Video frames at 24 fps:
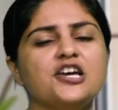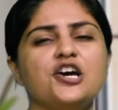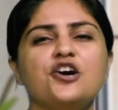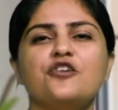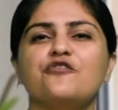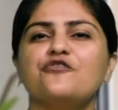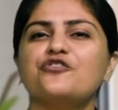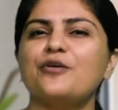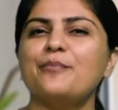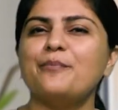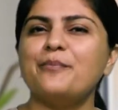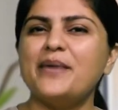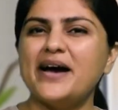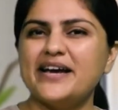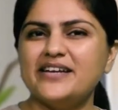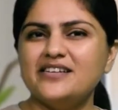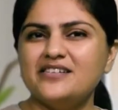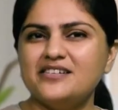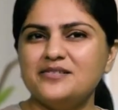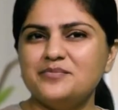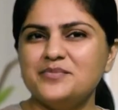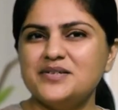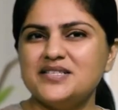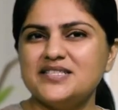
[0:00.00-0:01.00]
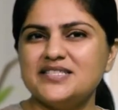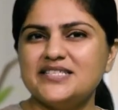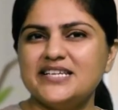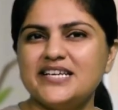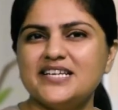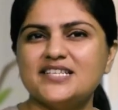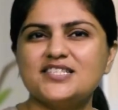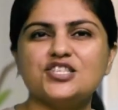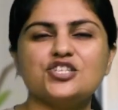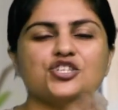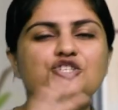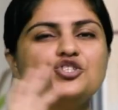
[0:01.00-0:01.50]
from minor
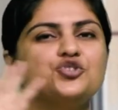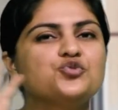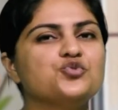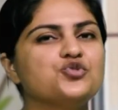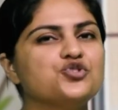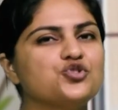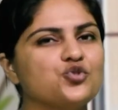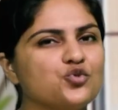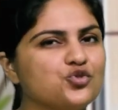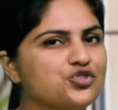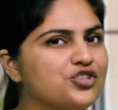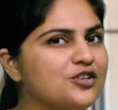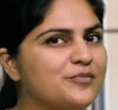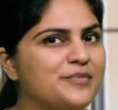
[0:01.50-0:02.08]
mistakes to social